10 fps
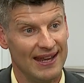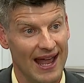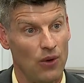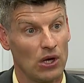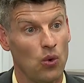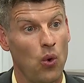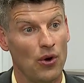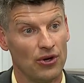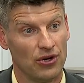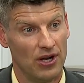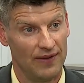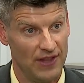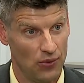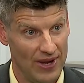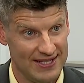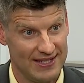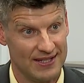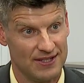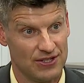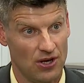and now a quarter of their
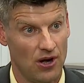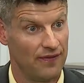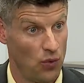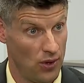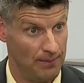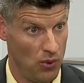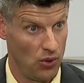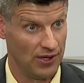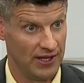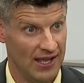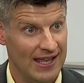residents are foreign born